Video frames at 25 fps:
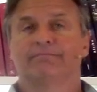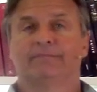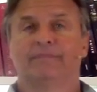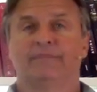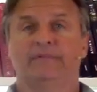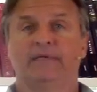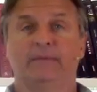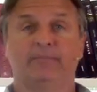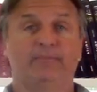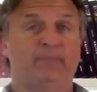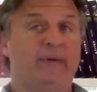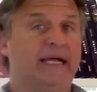
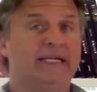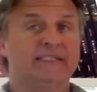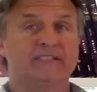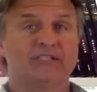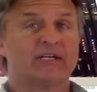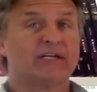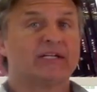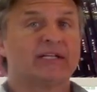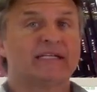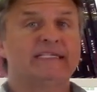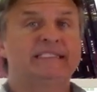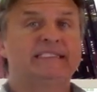That
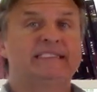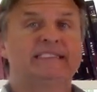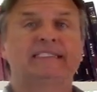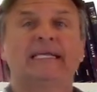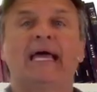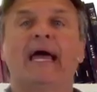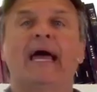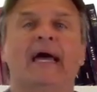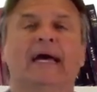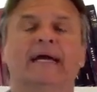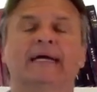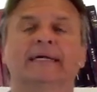basically
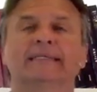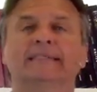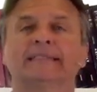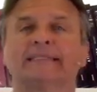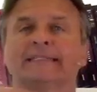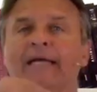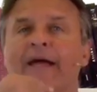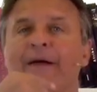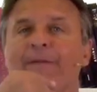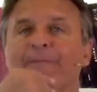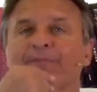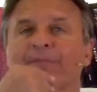
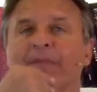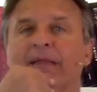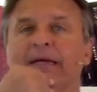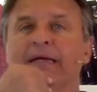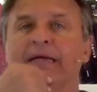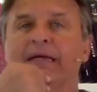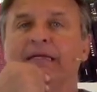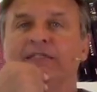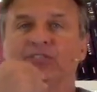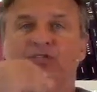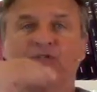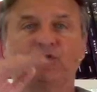says,
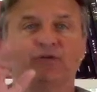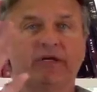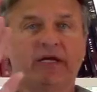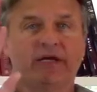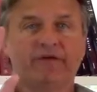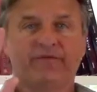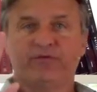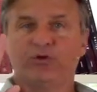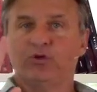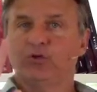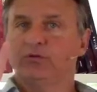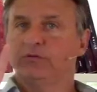you
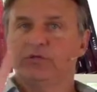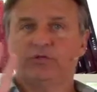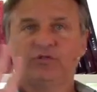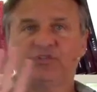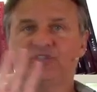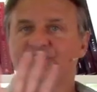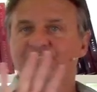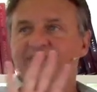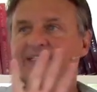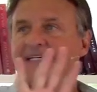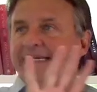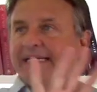
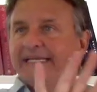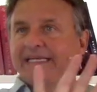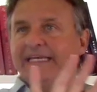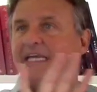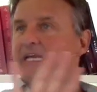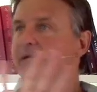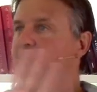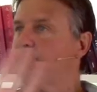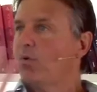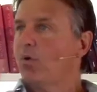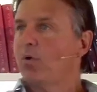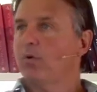just need to
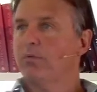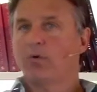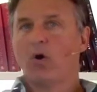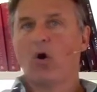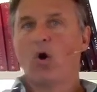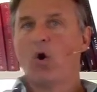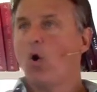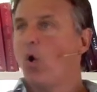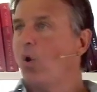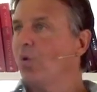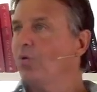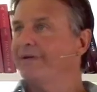keep
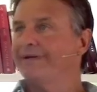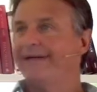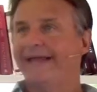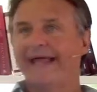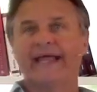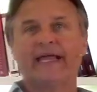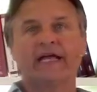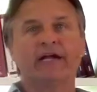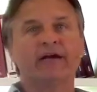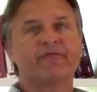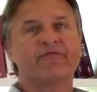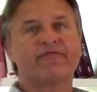all
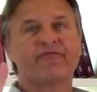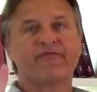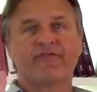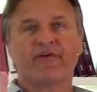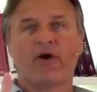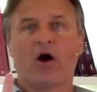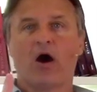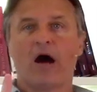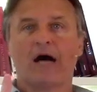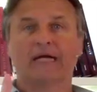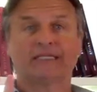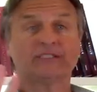negative
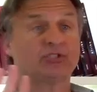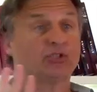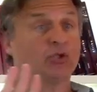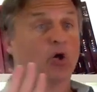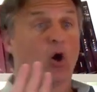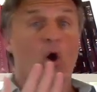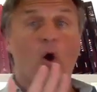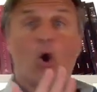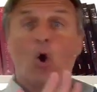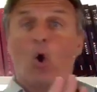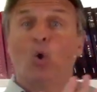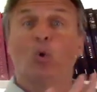thoughts,
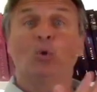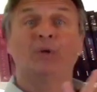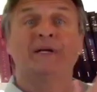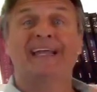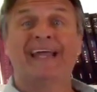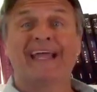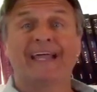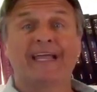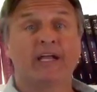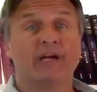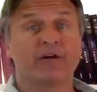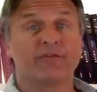all
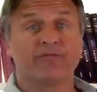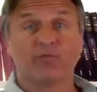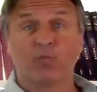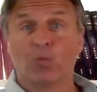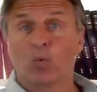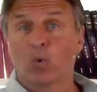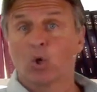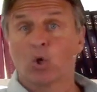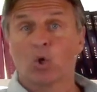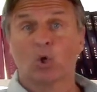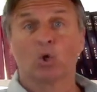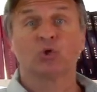negative
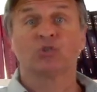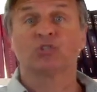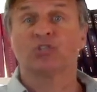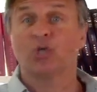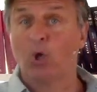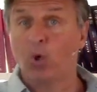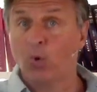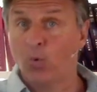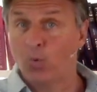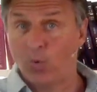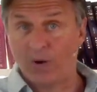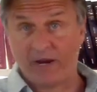words
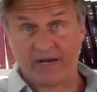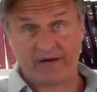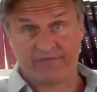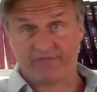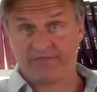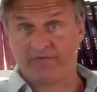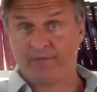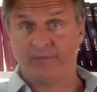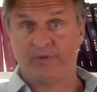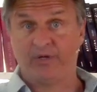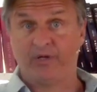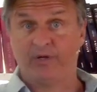away
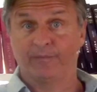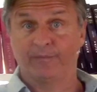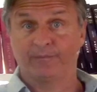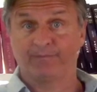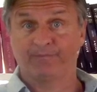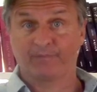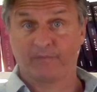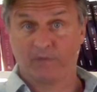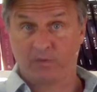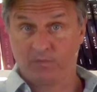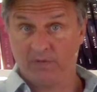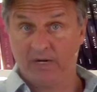from you,
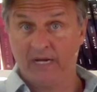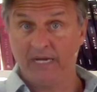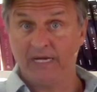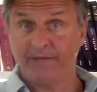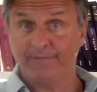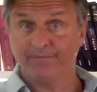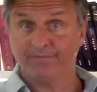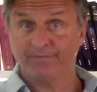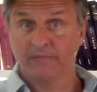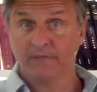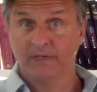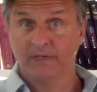right?